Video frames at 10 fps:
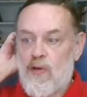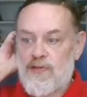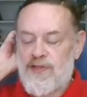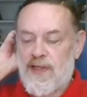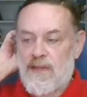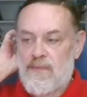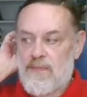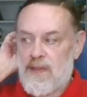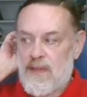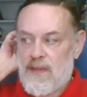
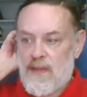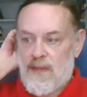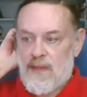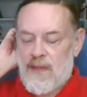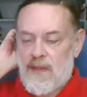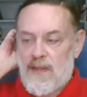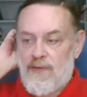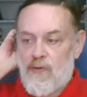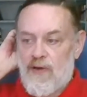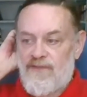Walsingham
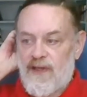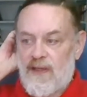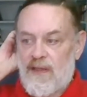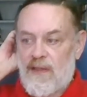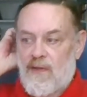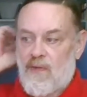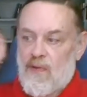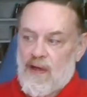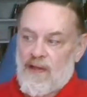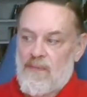in Norfolk,
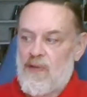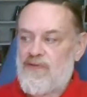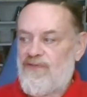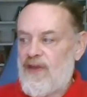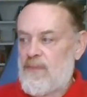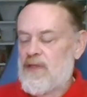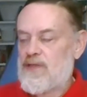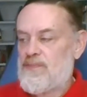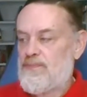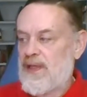one of the most
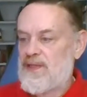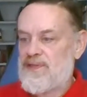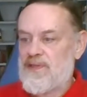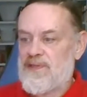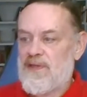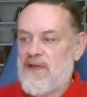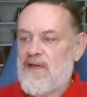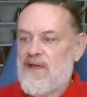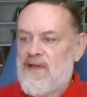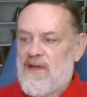famous places
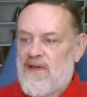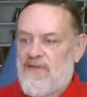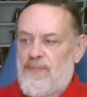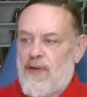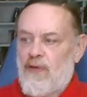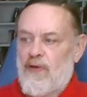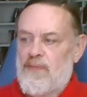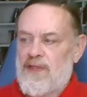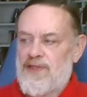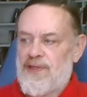of
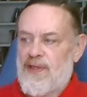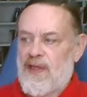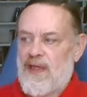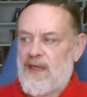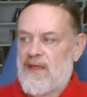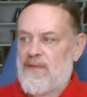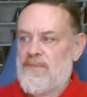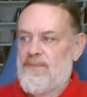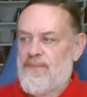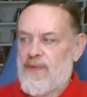pilgrimage in the
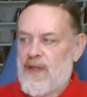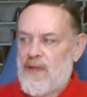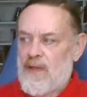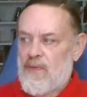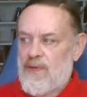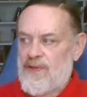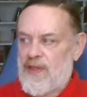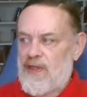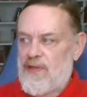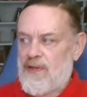kingdom, with the
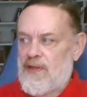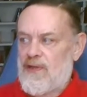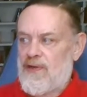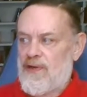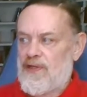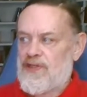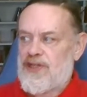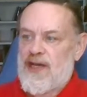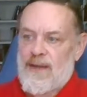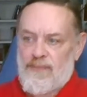curious
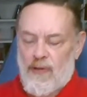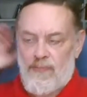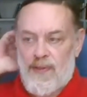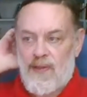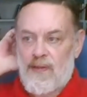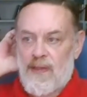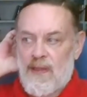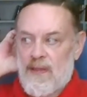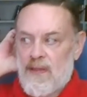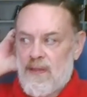chapel built
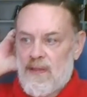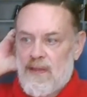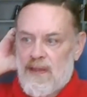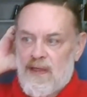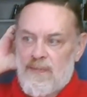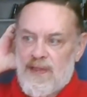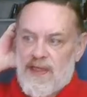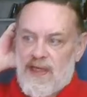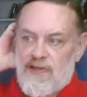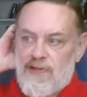in
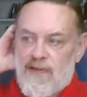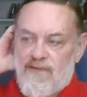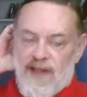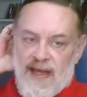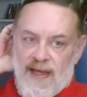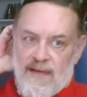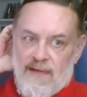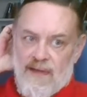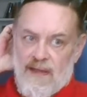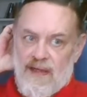imitation of that
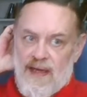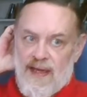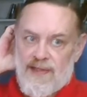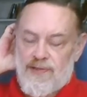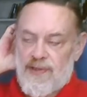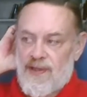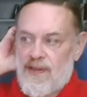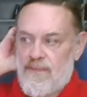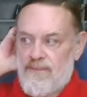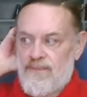in Nazareth.